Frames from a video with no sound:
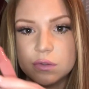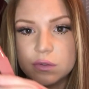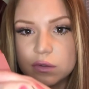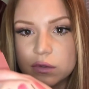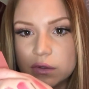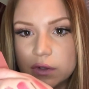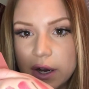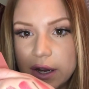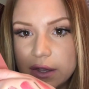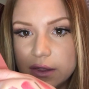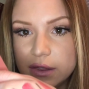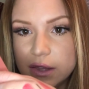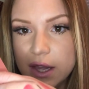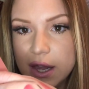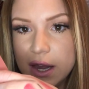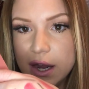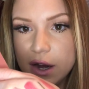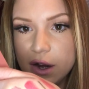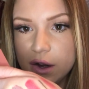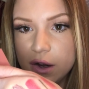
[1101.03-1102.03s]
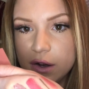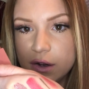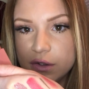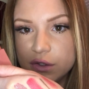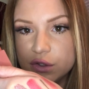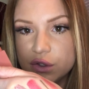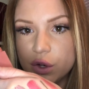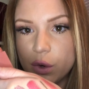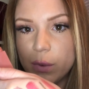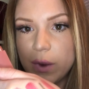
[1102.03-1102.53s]
Right there.
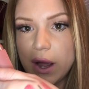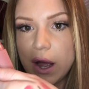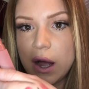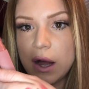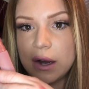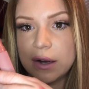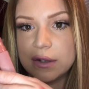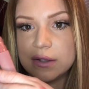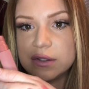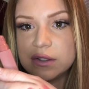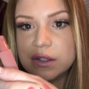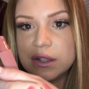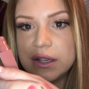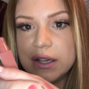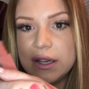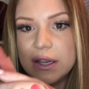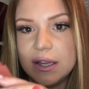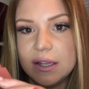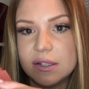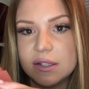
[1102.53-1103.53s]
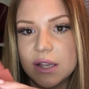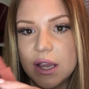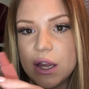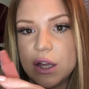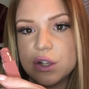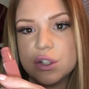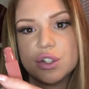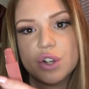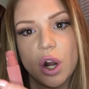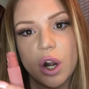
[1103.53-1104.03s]
So honestly, it's like
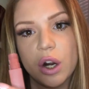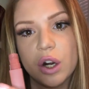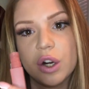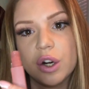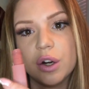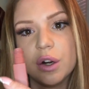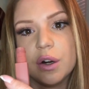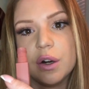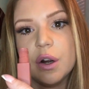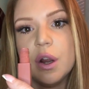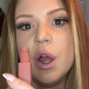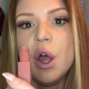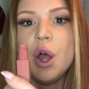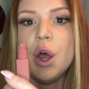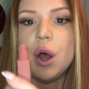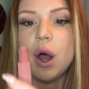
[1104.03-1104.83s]
a darker